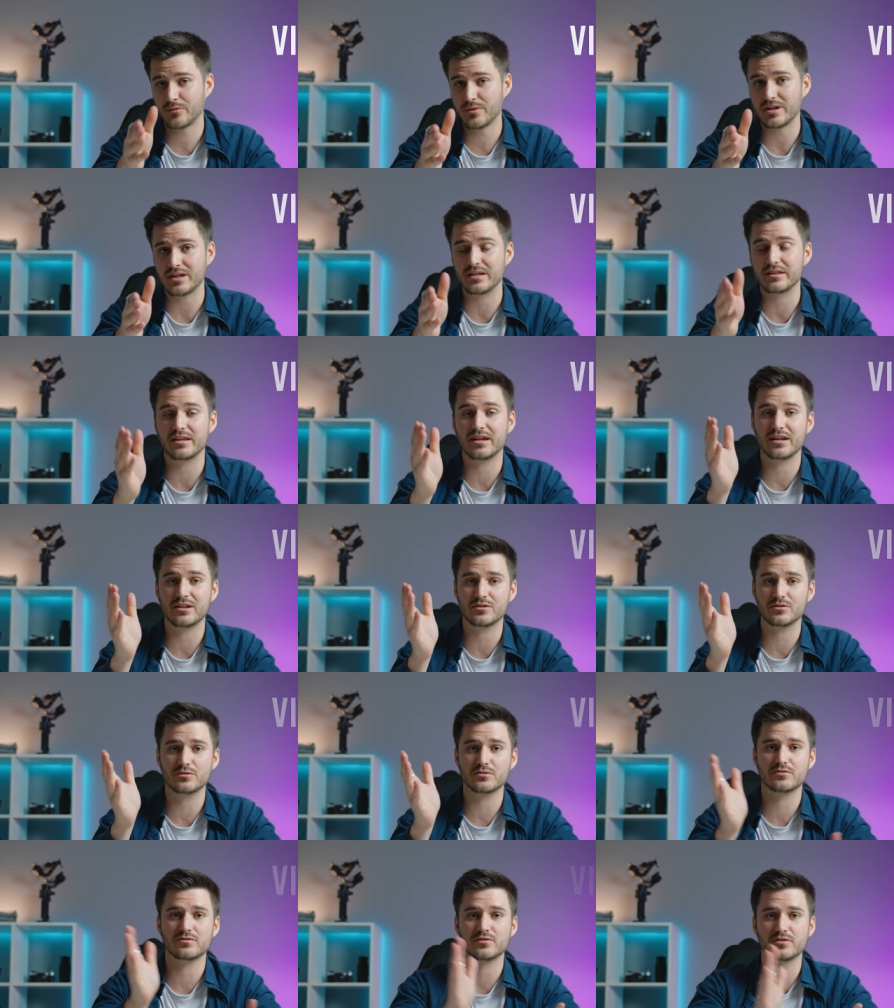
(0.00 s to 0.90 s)
III that I
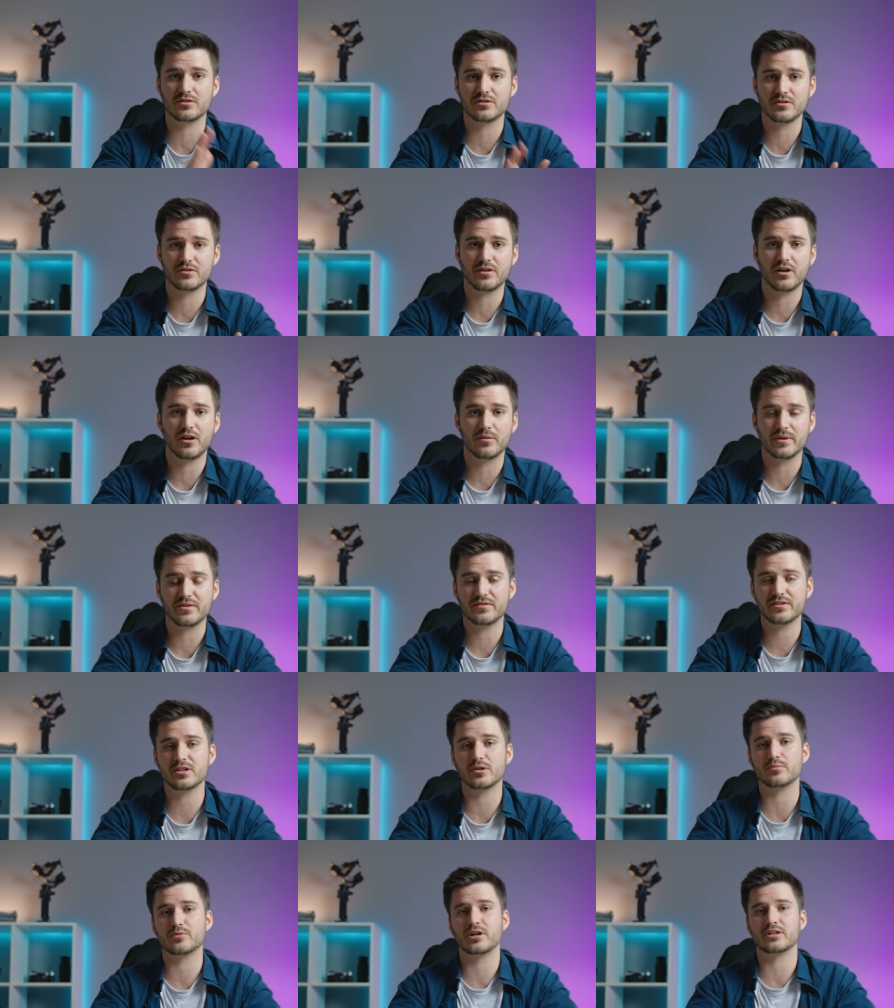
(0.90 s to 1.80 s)
use for all my
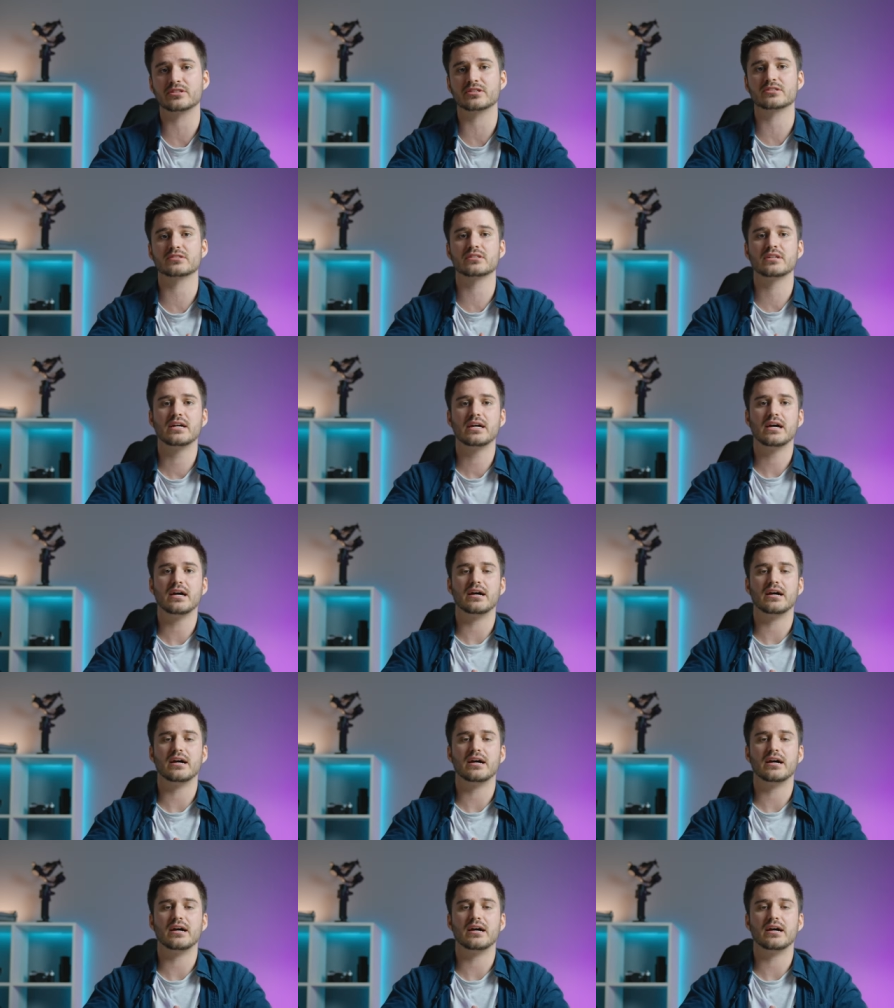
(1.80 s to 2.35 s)
video projects.